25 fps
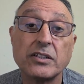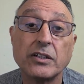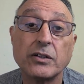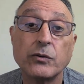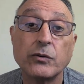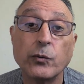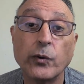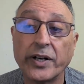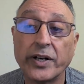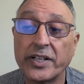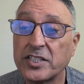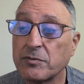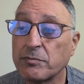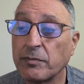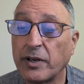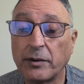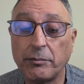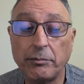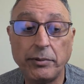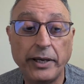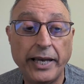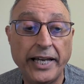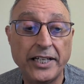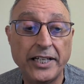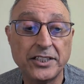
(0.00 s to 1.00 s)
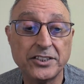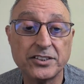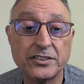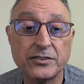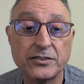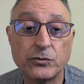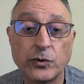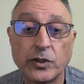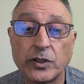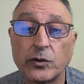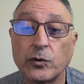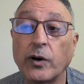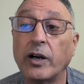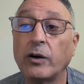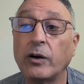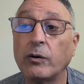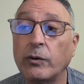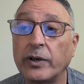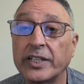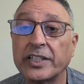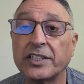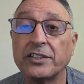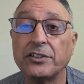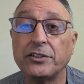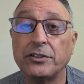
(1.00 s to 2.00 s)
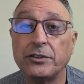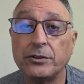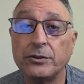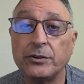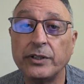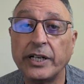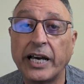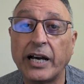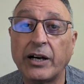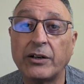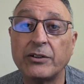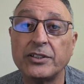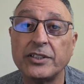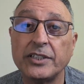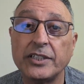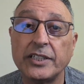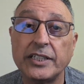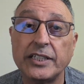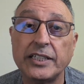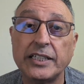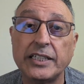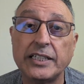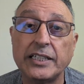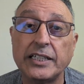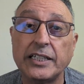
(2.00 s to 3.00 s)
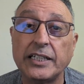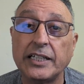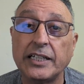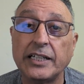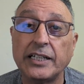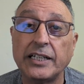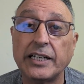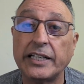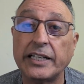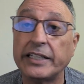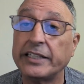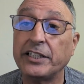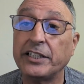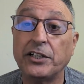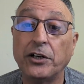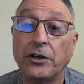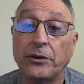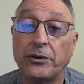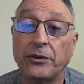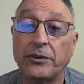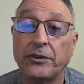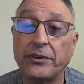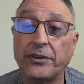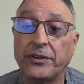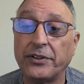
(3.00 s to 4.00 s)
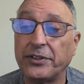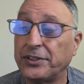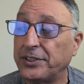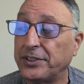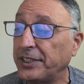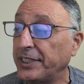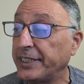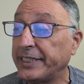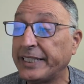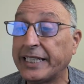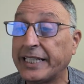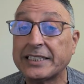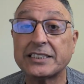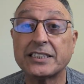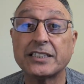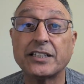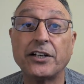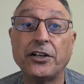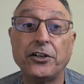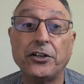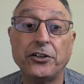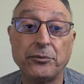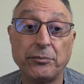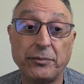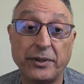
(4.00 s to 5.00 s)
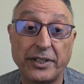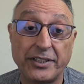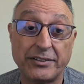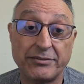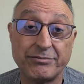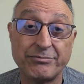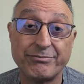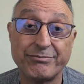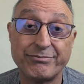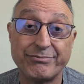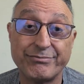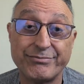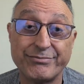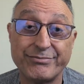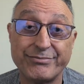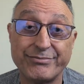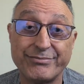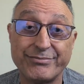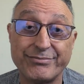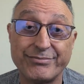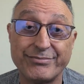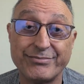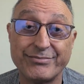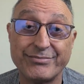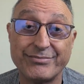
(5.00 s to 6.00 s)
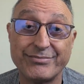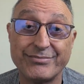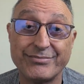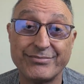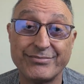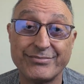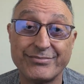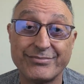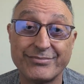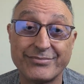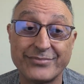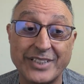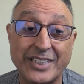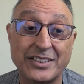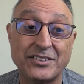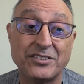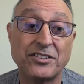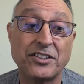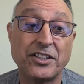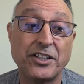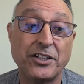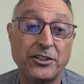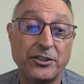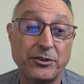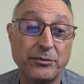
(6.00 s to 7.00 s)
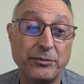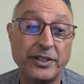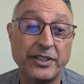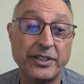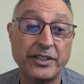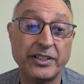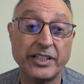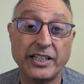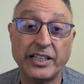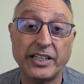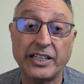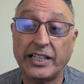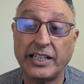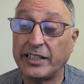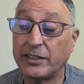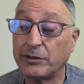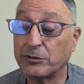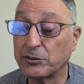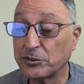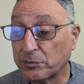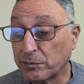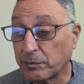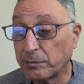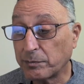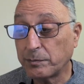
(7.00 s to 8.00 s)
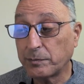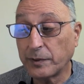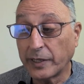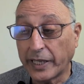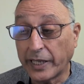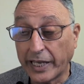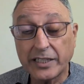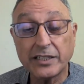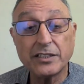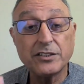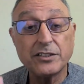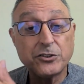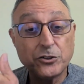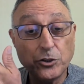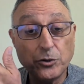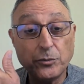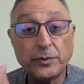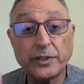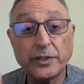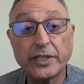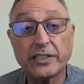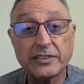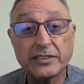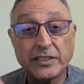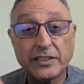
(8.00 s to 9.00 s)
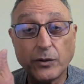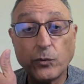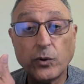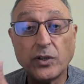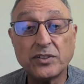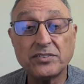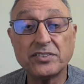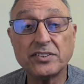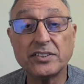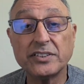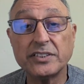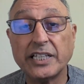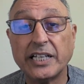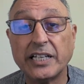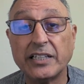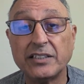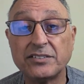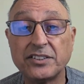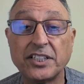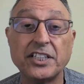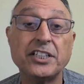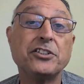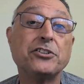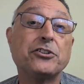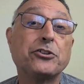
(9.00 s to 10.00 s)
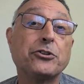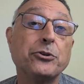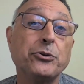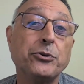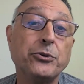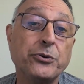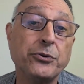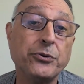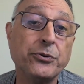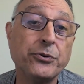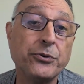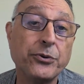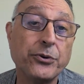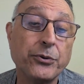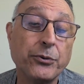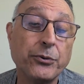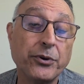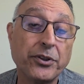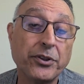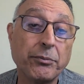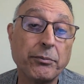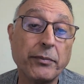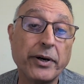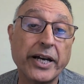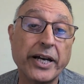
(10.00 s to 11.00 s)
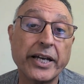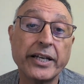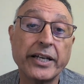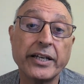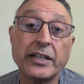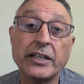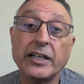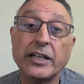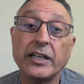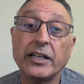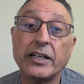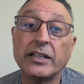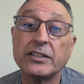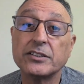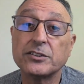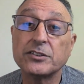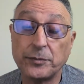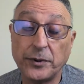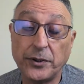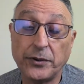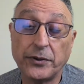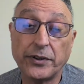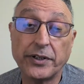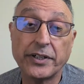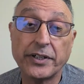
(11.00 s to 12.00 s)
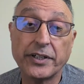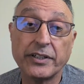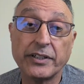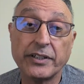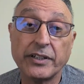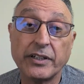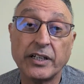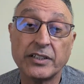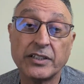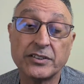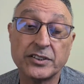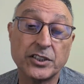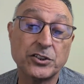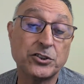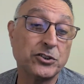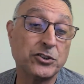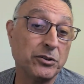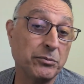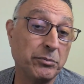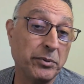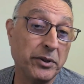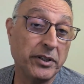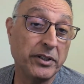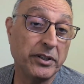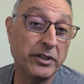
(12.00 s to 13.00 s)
What is my passion? What do I want to do now? I didn't know. And that scared me. That scared me. And it was likely too because I wasn't as in tune with my spirit as I should be.